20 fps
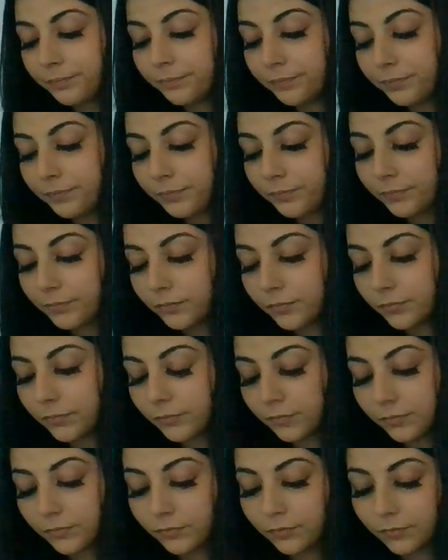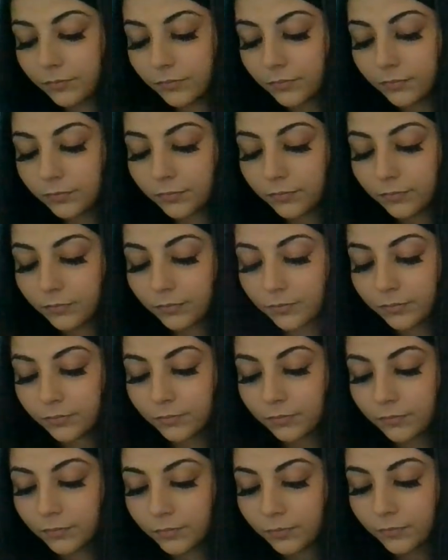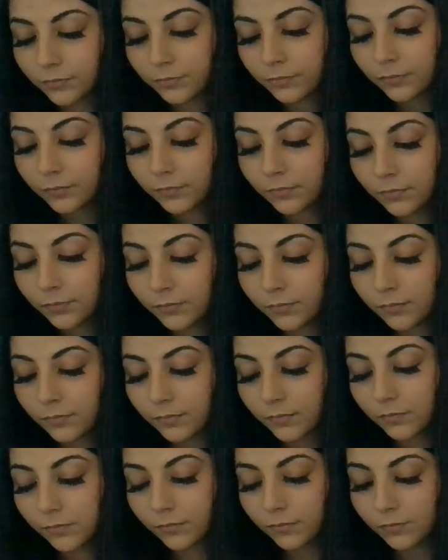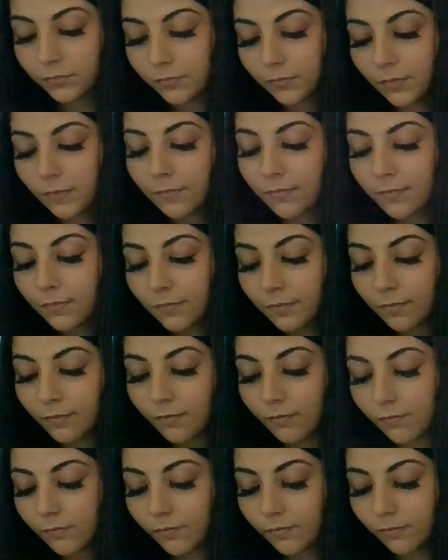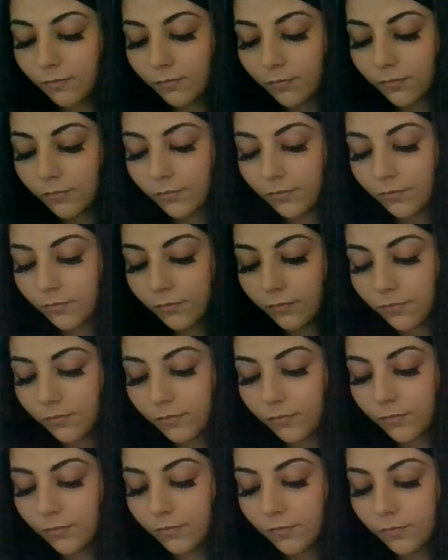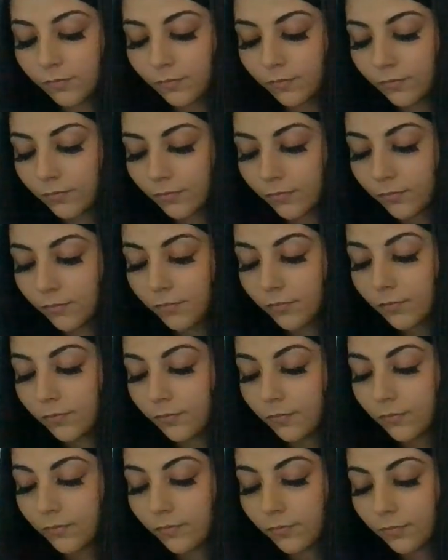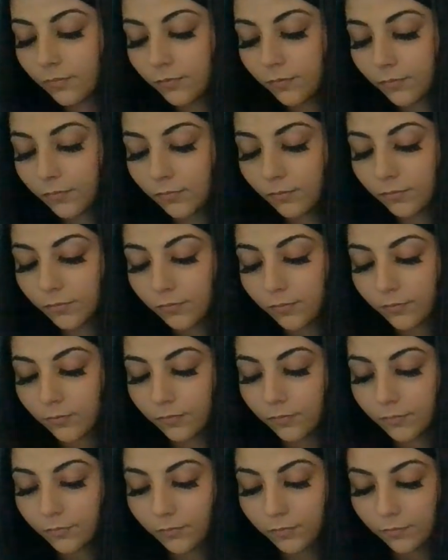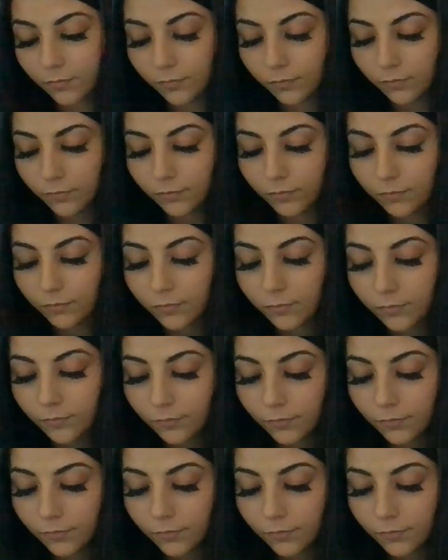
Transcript: Nobody speaks.